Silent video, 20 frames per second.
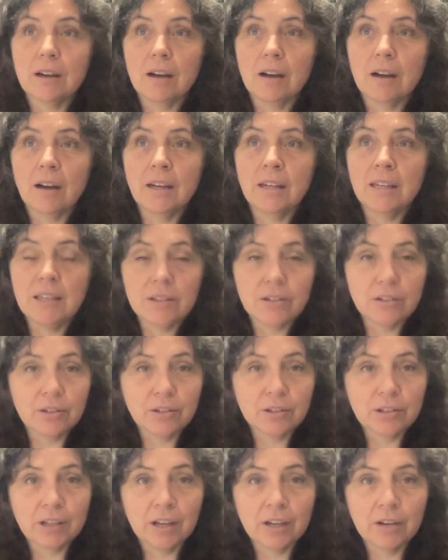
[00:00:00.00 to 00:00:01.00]
I need to
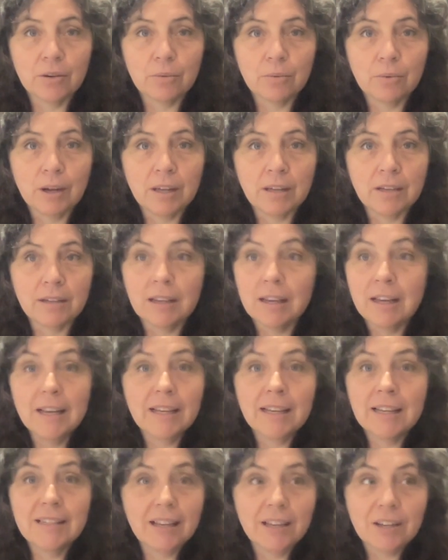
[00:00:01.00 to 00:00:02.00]
learn how to run,
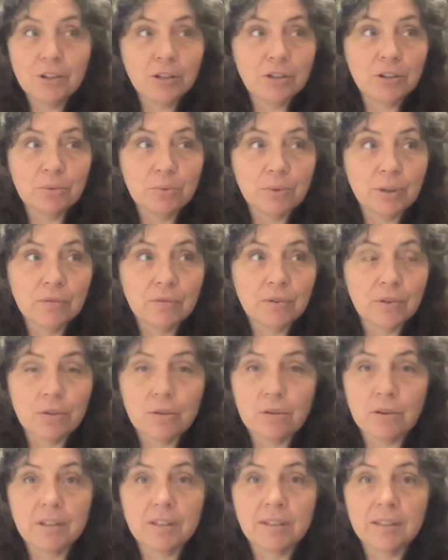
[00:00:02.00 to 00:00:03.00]
because I couldn't run for
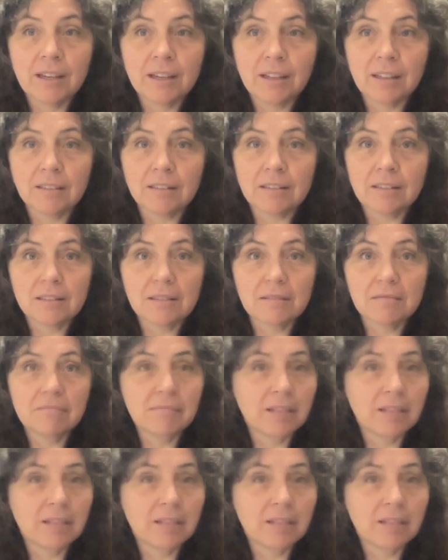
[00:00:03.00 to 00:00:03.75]
30 seconds.